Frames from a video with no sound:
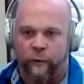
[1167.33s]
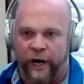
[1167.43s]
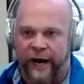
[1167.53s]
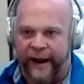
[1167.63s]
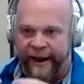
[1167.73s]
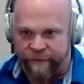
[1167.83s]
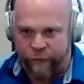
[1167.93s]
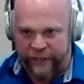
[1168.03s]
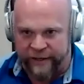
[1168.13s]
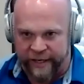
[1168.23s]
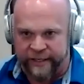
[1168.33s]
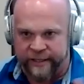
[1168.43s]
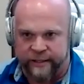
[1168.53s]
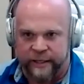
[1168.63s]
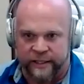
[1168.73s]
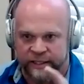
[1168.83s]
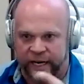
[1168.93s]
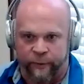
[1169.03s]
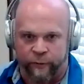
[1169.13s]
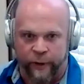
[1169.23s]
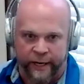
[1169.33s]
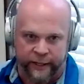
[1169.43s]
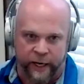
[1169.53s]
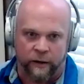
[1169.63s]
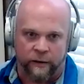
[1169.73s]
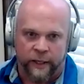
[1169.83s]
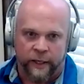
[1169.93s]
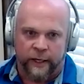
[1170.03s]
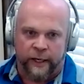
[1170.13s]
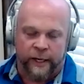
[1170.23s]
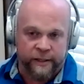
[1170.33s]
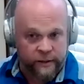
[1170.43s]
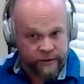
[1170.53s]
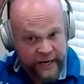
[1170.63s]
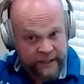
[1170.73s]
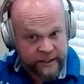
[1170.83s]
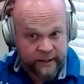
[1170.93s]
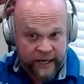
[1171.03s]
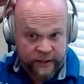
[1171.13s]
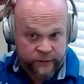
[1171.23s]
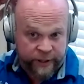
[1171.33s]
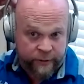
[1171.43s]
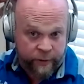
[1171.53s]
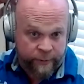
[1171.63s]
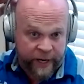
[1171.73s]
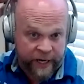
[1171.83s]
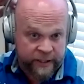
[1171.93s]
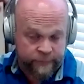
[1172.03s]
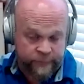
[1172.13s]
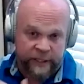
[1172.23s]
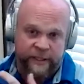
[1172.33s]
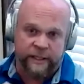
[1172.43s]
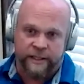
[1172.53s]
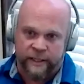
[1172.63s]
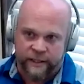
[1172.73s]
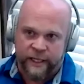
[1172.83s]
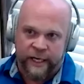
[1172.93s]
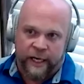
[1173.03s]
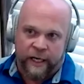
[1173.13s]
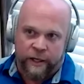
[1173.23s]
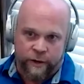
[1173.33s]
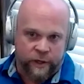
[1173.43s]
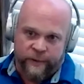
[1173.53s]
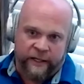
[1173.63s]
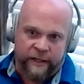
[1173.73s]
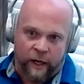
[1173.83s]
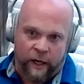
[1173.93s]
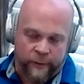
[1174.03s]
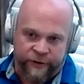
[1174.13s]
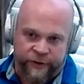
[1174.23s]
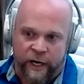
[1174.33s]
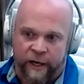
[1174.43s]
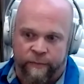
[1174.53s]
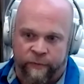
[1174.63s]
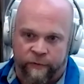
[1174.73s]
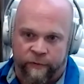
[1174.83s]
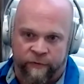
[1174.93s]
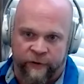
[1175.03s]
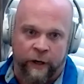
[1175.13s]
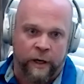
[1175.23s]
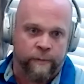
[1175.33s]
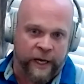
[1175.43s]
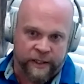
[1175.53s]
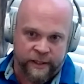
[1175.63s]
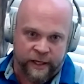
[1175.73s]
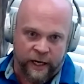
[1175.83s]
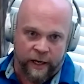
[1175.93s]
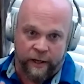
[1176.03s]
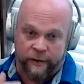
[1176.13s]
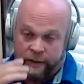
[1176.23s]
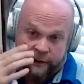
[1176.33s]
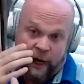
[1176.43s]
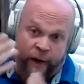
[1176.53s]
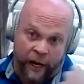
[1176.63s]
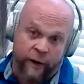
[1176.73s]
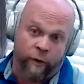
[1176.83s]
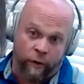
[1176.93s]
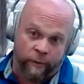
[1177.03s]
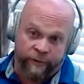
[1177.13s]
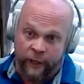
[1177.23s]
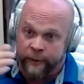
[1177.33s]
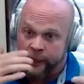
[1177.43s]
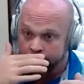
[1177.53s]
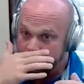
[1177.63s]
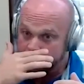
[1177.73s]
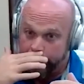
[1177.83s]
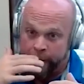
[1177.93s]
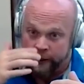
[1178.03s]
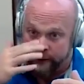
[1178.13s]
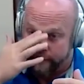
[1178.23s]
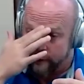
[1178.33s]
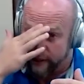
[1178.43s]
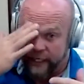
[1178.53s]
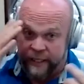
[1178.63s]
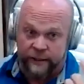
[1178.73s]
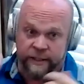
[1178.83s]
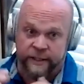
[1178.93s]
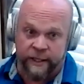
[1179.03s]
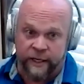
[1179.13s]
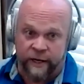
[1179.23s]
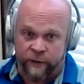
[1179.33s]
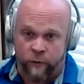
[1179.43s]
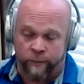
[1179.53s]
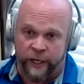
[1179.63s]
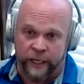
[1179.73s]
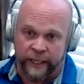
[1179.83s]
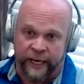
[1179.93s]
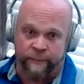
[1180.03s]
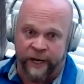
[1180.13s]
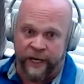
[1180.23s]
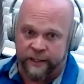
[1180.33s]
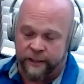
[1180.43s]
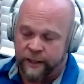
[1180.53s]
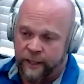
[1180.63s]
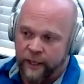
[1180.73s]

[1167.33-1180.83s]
where everything is, is set up and ready to go? And so that's that's really cool where the piece, piece is, is it's, you could make the argument that I'm very mixed, that I, because I own a hormone therapy company. So you could, you could easily say that I've incorporated a lot of medicine,